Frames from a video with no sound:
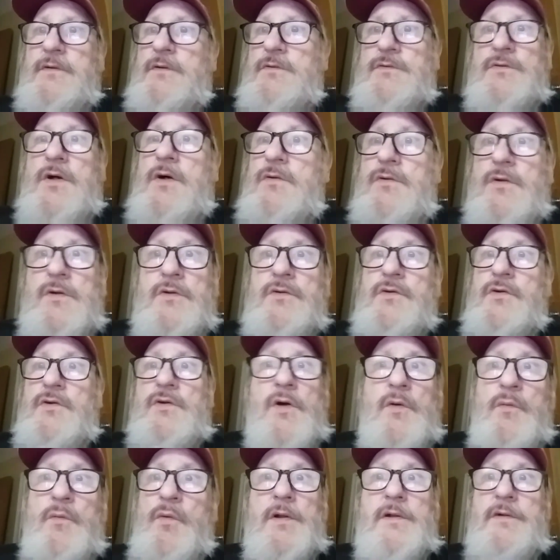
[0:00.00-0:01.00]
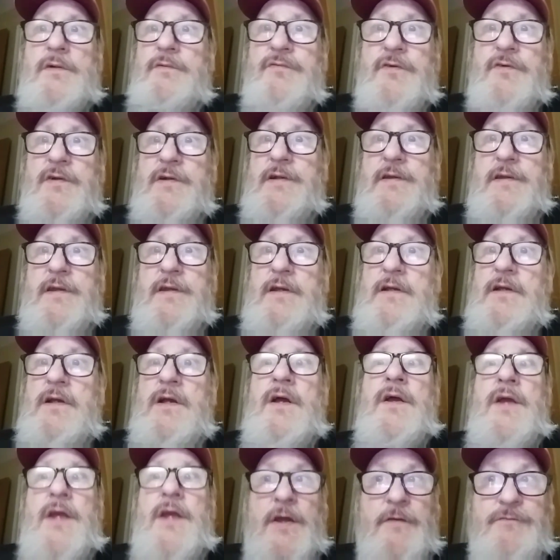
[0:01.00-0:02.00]
He goes, No, you're not wanted for anything.
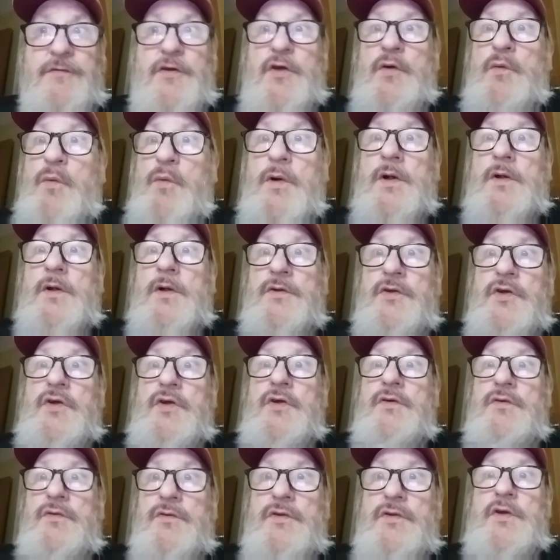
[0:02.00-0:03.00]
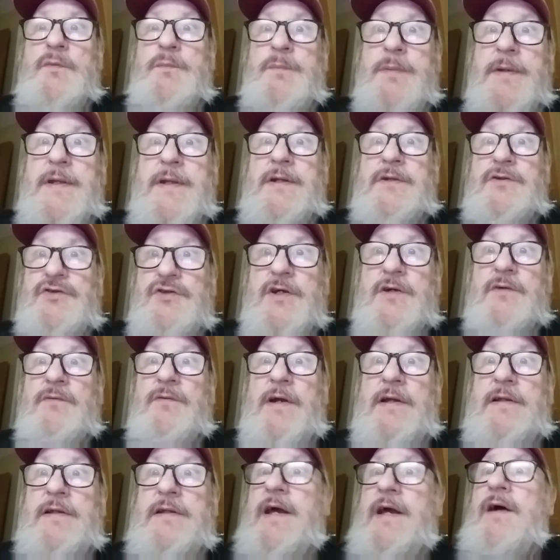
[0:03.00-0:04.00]
If you were, you'd be in jail
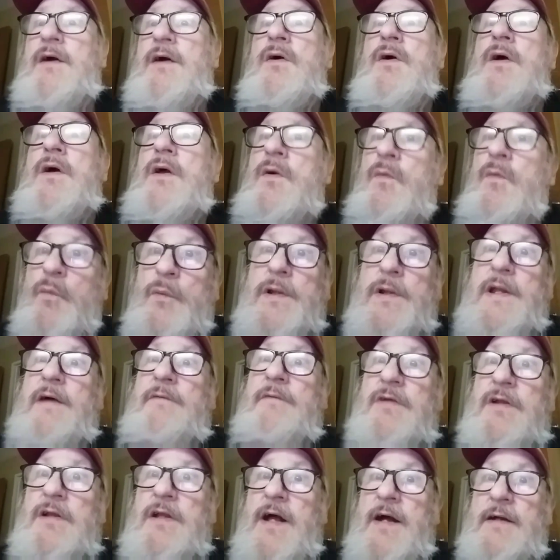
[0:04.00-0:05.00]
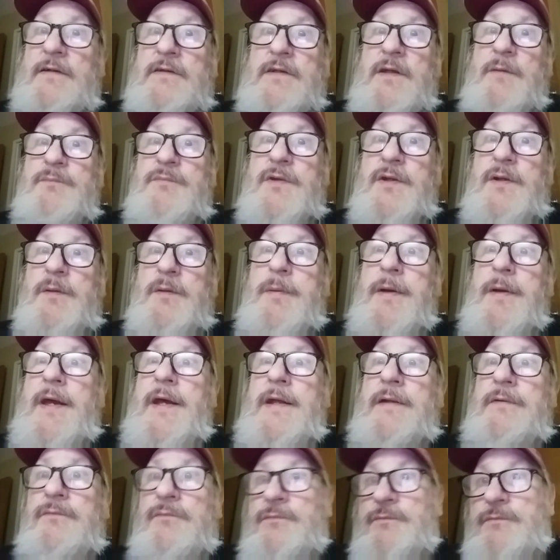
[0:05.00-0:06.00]
right now. We'd have you locked up to the
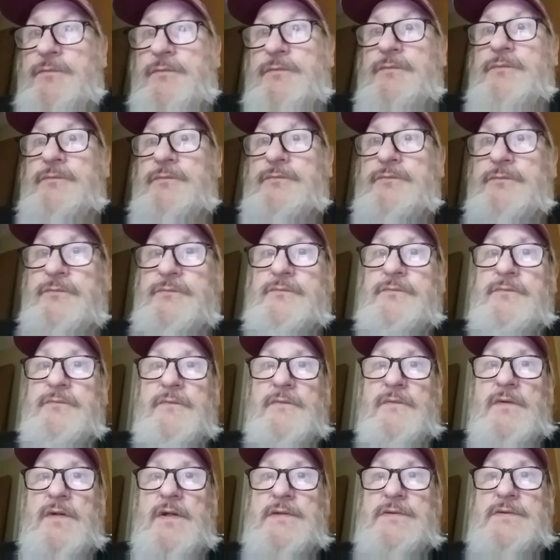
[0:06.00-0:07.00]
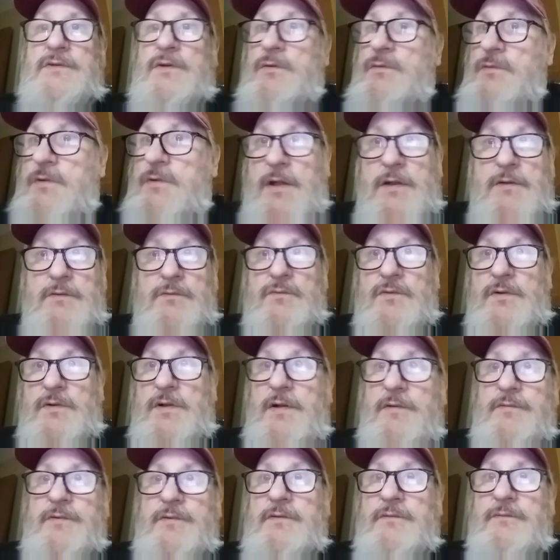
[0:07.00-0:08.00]
bed. I said, "Okay,
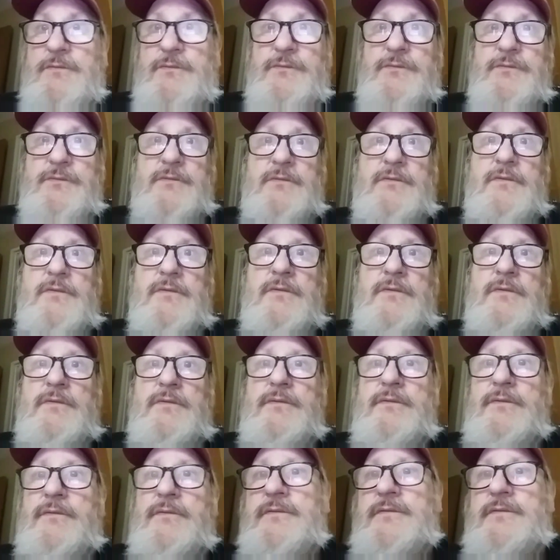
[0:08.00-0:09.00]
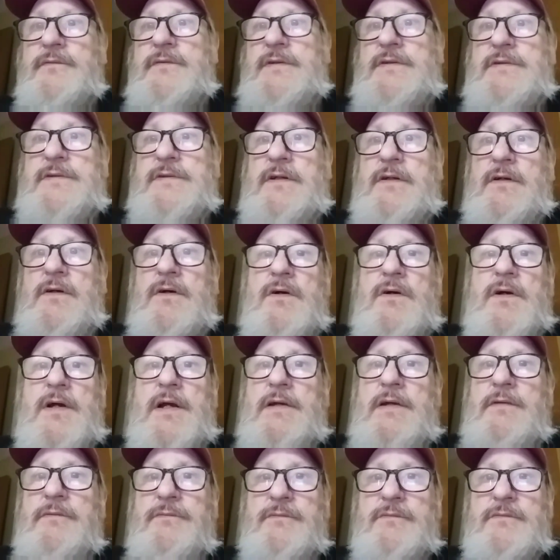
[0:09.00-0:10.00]
whatever." He's like,
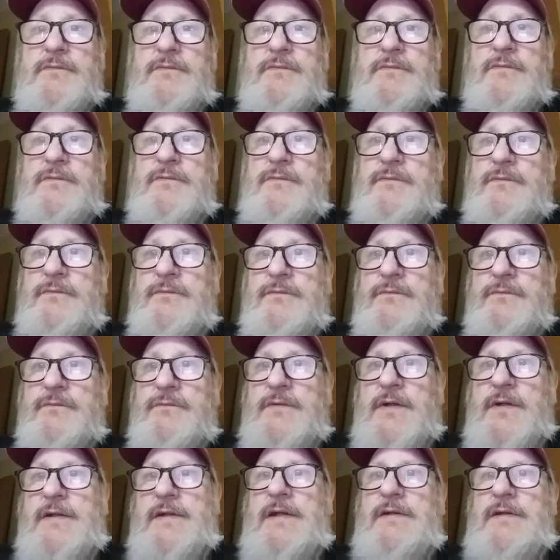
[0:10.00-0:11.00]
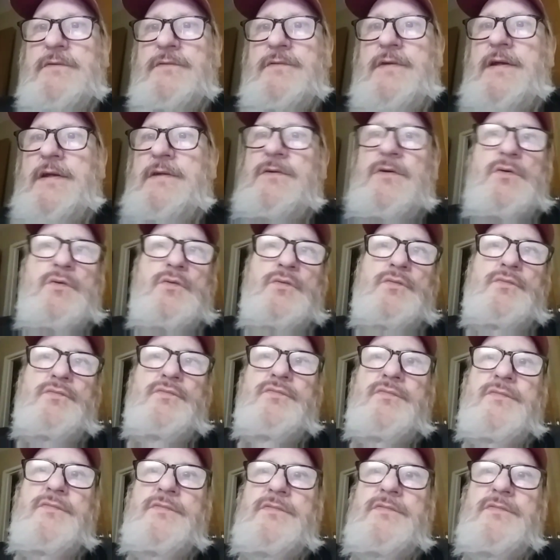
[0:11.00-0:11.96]
"All right." Yeah, they knew